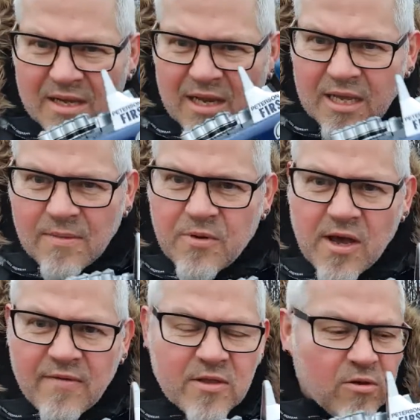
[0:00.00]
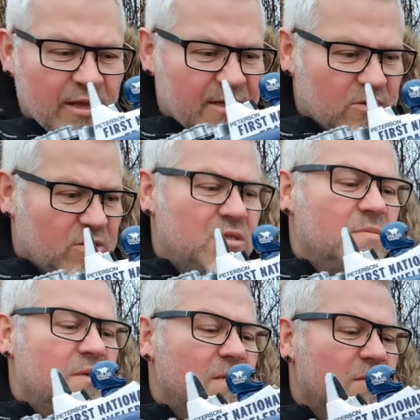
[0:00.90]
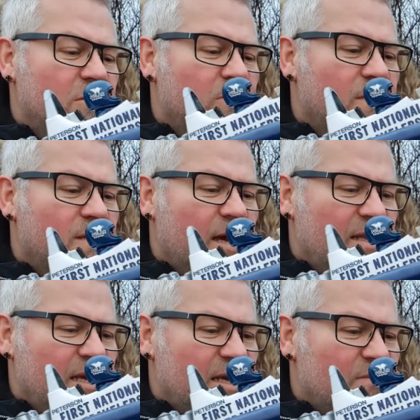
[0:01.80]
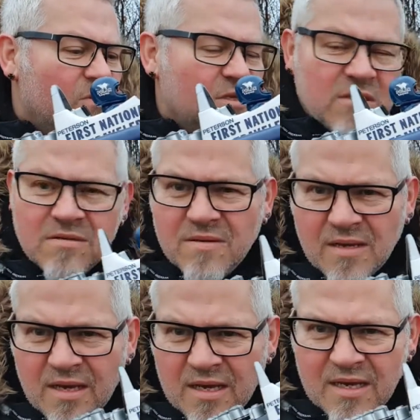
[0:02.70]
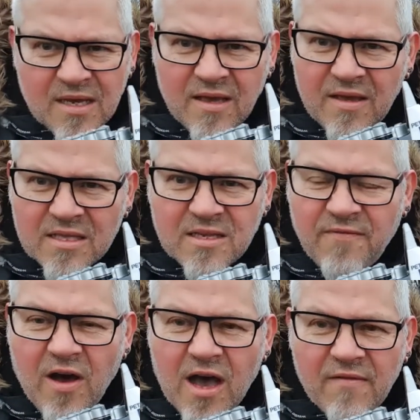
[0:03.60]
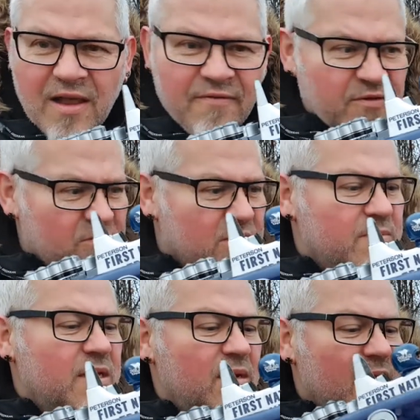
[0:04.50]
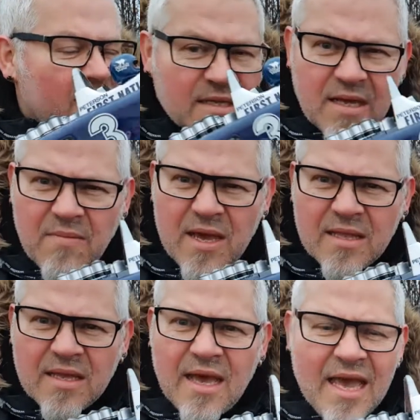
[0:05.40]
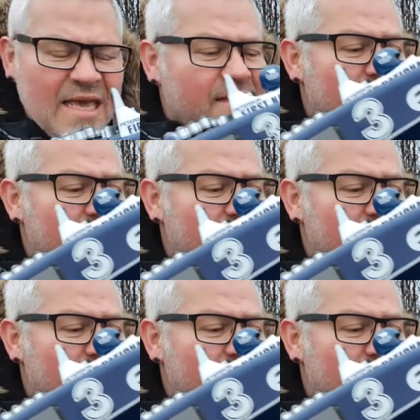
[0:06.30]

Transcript: like a private collector or something. So I think it's 5 left or something. I think they made 8,